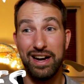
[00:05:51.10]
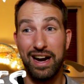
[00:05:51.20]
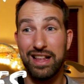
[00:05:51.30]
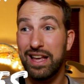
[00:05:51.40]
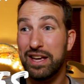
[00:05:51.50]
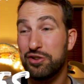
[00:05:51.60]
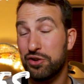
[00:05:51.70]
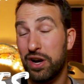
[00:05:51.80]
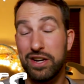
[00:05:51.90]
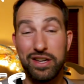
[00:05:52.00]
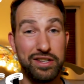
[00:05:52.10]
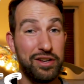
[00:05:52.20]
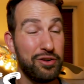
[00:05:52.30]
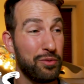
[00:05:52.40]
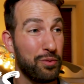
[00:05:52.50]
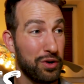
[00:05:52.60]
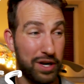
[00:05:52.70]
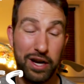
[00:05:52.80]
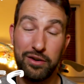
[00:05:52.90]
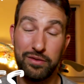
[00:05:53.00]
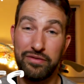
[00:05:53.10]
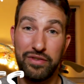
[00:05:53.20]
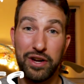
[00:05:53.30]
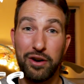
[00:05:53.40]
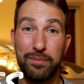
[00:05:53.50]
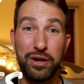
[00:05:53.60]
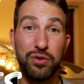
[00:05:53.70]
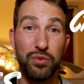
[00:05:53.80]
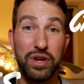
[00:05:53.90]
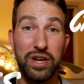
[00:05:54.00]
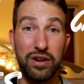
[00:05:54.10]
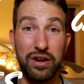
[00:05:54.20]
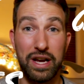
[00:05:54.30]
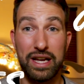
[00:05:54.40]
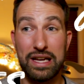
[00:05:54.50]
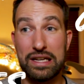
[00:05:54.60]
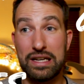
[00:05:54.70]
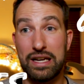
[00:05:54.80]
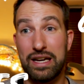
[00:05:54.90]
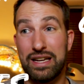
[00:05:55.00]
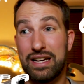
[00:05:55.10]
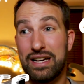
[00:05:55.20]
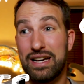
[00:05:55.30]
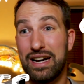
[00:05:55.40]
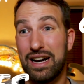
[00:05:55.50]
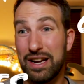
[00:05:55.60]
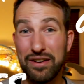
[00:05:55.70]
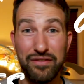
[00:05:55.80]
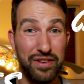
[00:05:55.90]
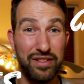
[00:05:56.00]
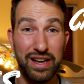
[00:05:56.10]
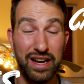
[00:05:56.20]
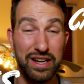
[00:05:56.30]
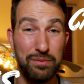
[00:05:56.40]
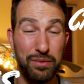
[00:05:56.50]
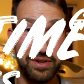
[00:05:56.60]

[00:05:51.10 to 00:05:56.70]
I like trying to continue to work out and figure out my career, and I kind of feel like I need more